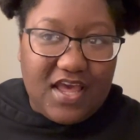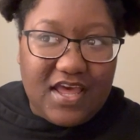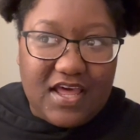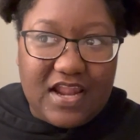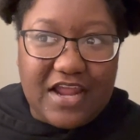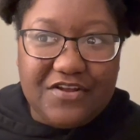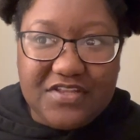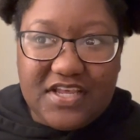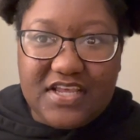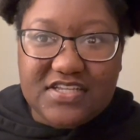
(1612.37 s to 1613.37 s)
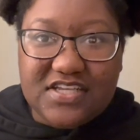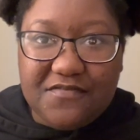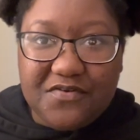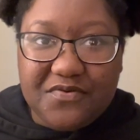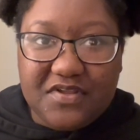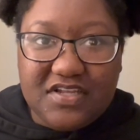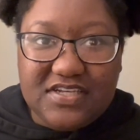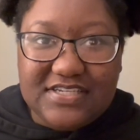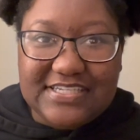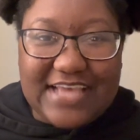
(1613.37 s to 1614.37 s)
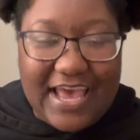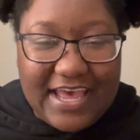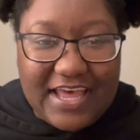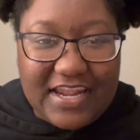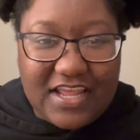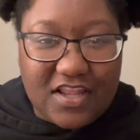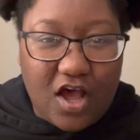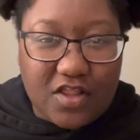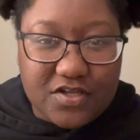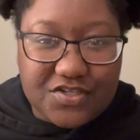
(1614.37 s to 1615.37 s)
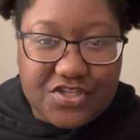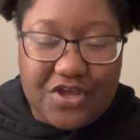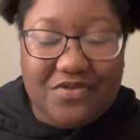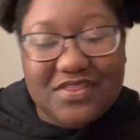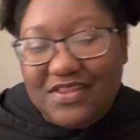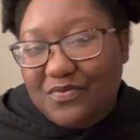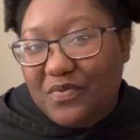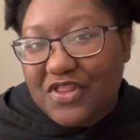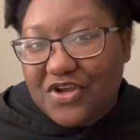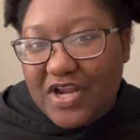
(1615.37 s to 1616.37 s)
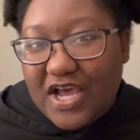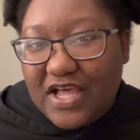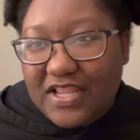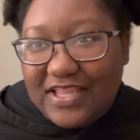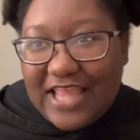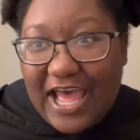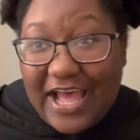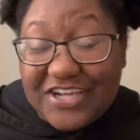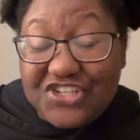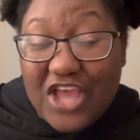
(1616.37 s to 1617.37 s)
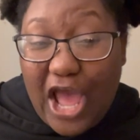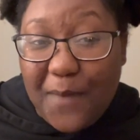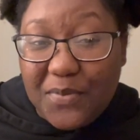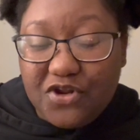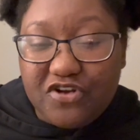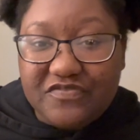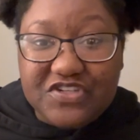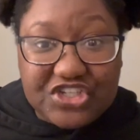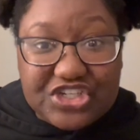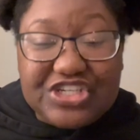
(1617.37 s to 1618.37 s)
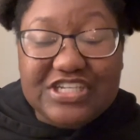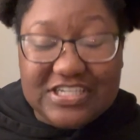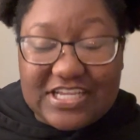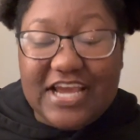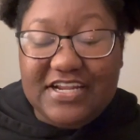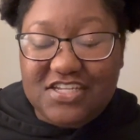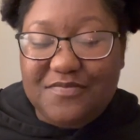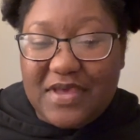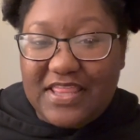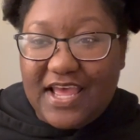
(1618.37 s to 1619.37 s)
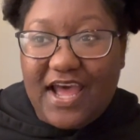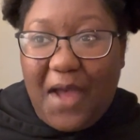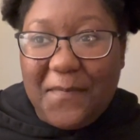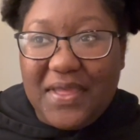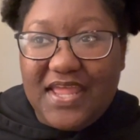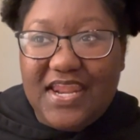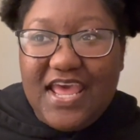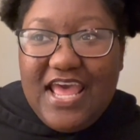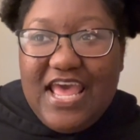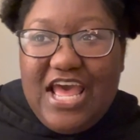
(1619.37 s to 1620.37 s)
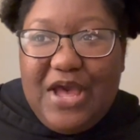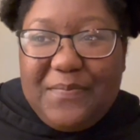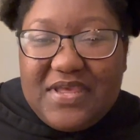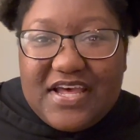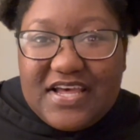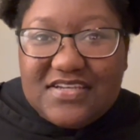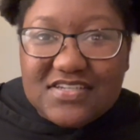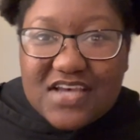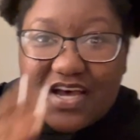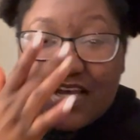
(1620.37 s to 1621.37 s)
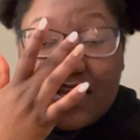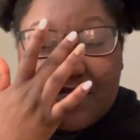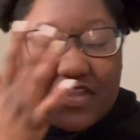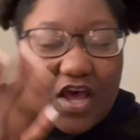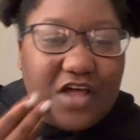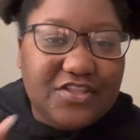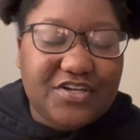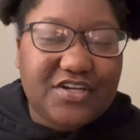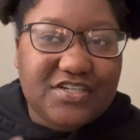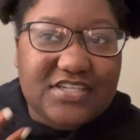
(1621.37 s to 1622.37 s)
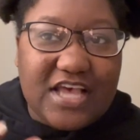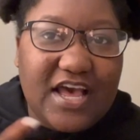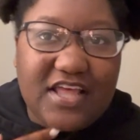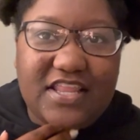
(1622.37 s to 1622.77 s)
And I don't think it's ever really said in the author's note whether or not like that actually happened or if she decided to make that happen, because even the author said